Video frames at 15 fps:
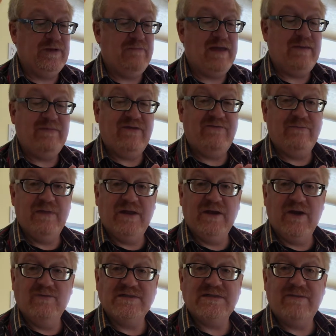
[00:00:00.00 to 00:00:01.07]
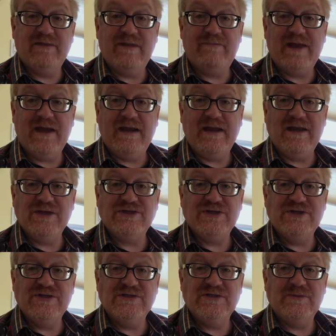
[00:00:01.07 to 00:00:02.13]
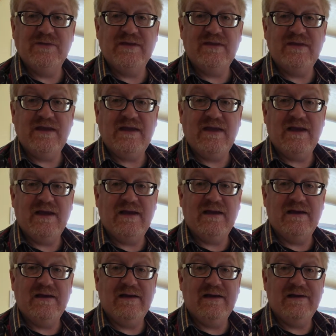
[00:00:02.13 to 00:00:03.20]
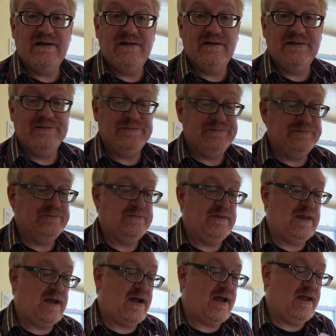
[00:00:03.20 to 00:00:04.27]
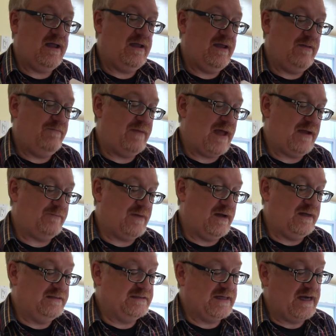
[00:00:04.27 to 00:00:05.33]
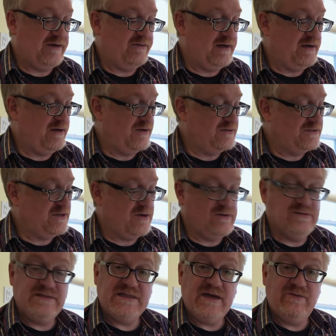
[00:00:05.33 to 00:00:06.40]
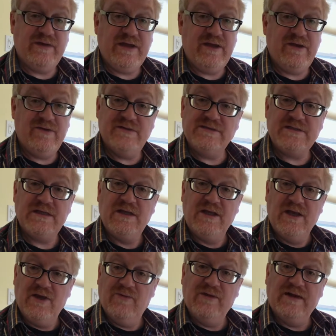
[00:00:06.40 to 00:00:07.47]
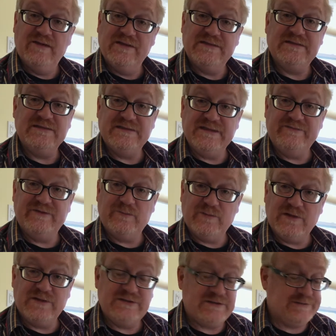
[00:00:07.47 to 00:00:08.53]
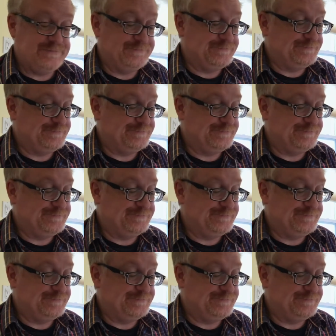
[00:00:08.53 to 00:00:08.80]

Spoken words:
You may be familiar with some of the painting issues with the high impact polystyrene nose cones that we use. Well, this is even worse.